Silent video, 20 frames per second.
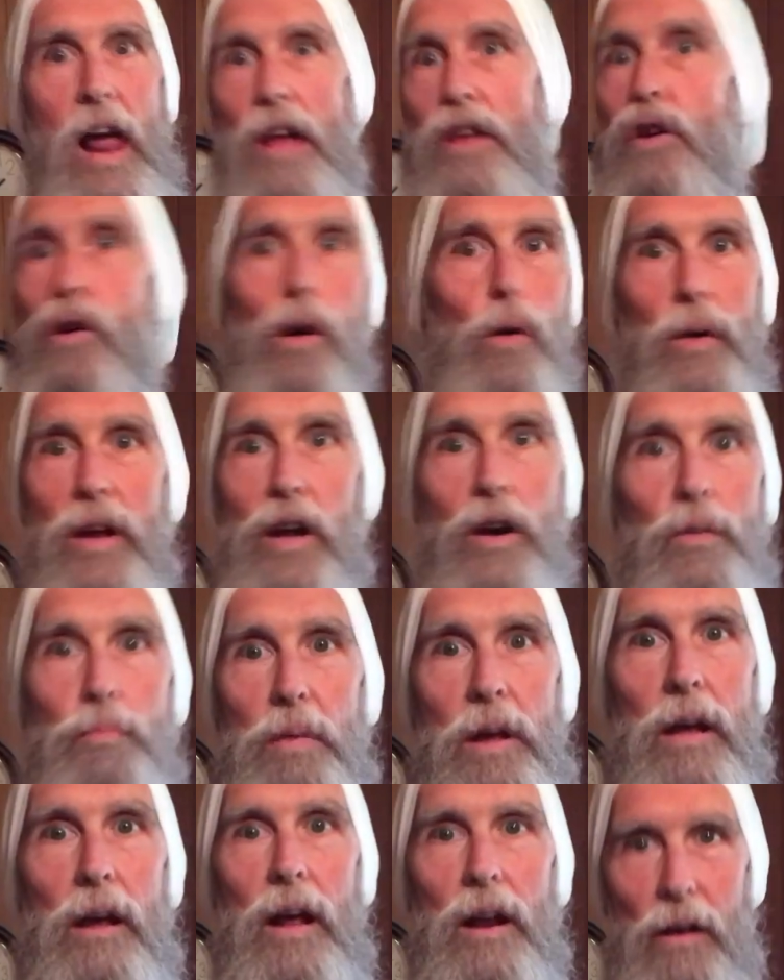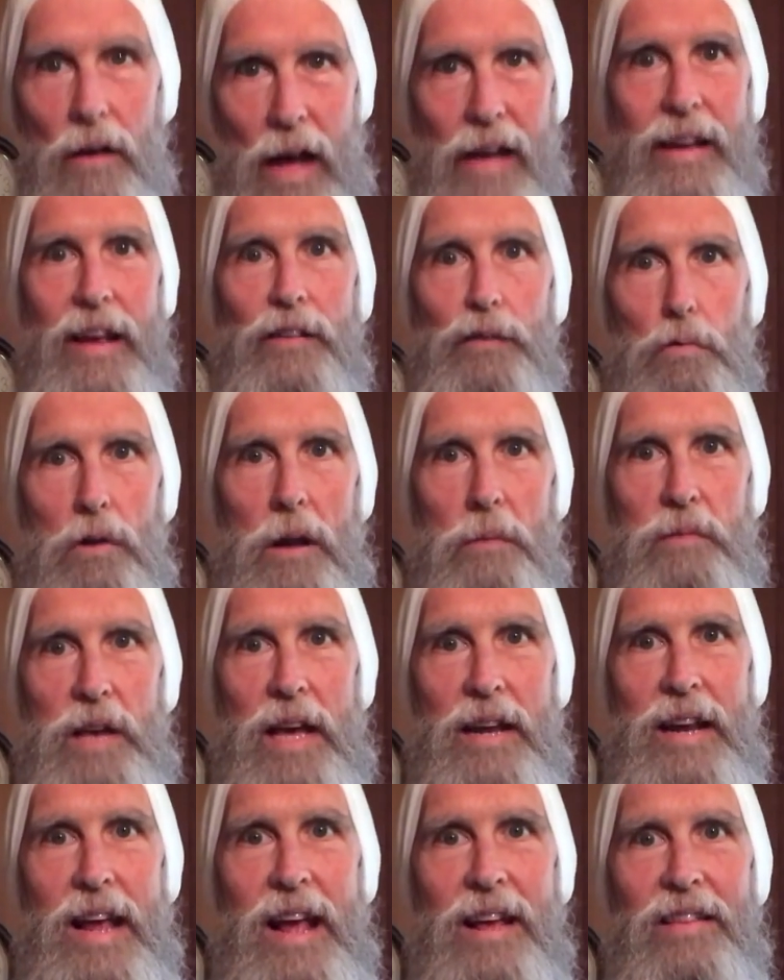You don't hear, I guess what I'm
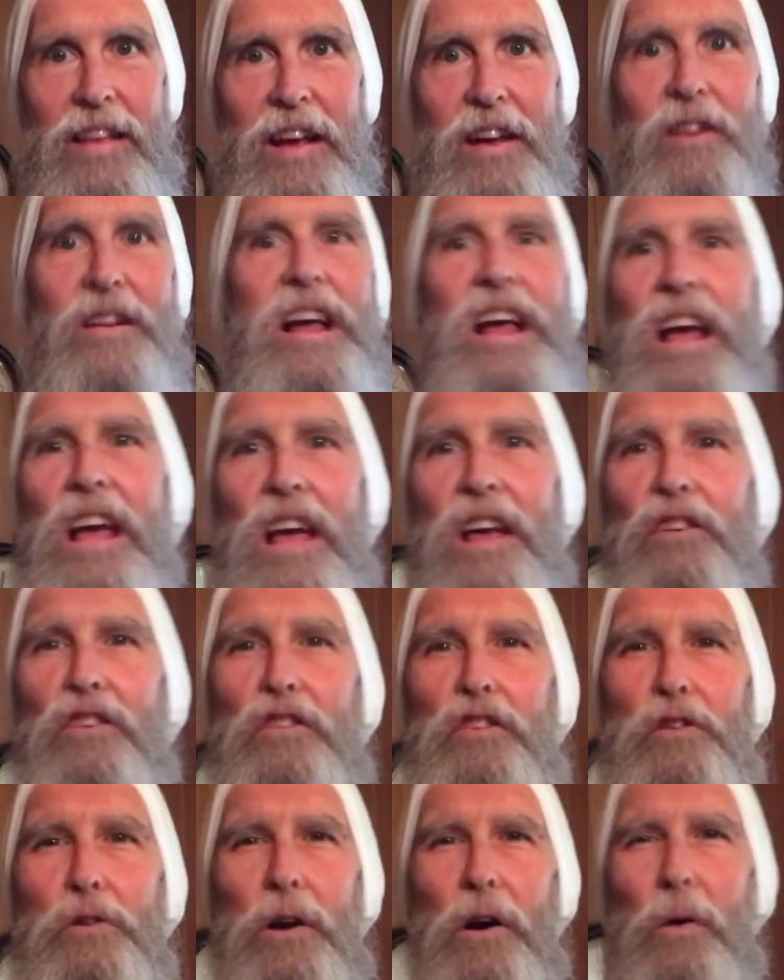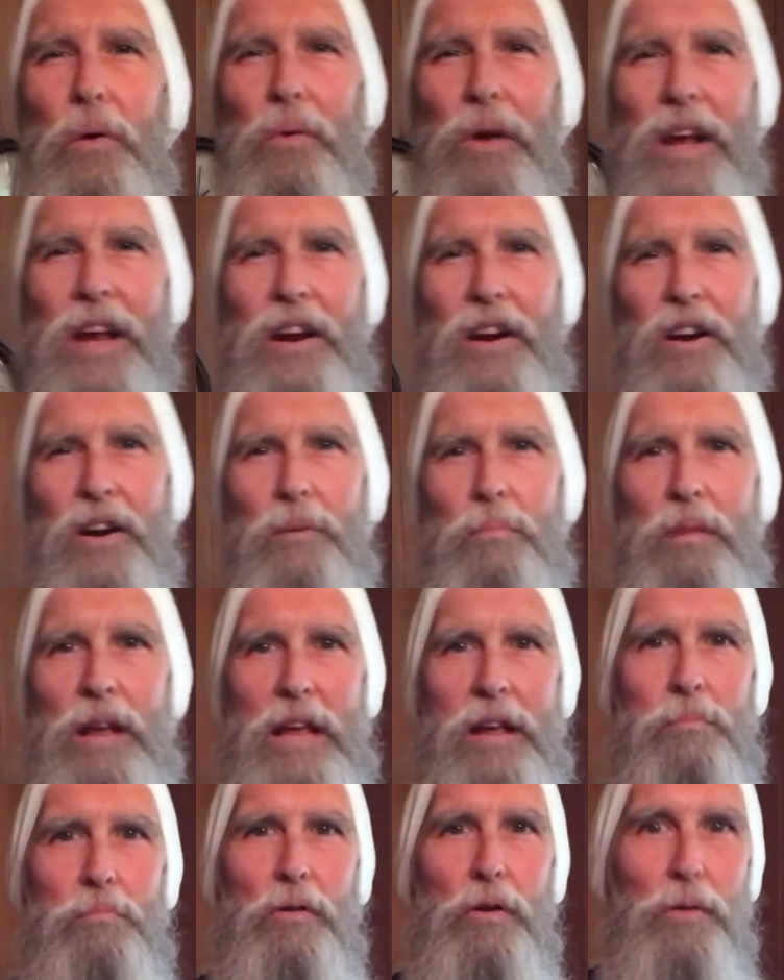getting at there is you don't hear
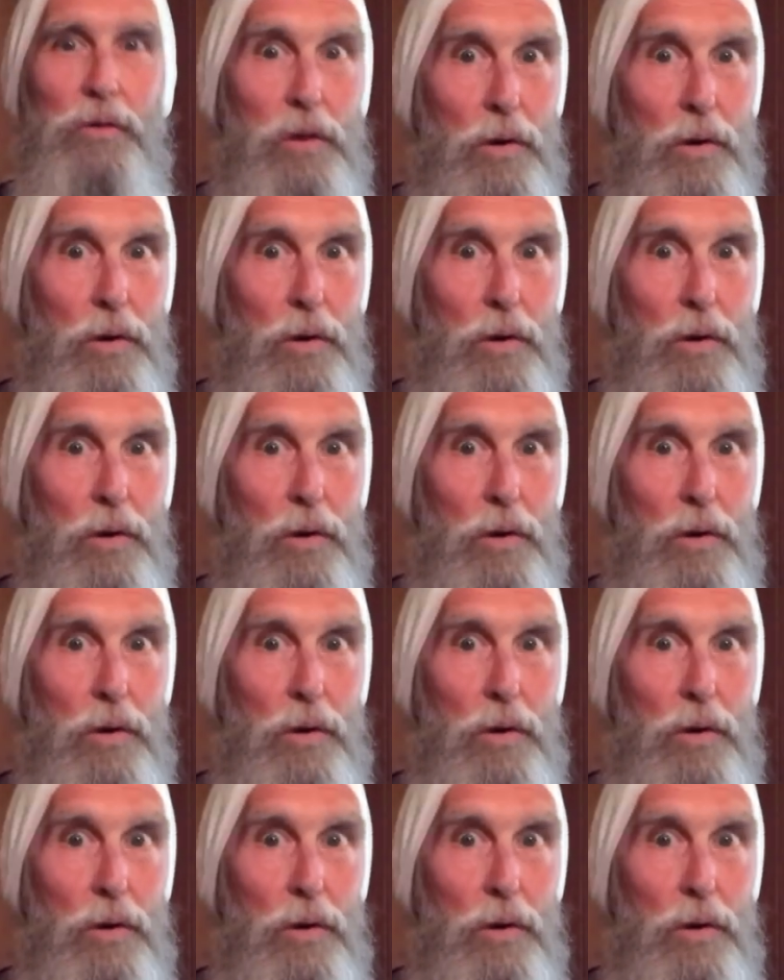people,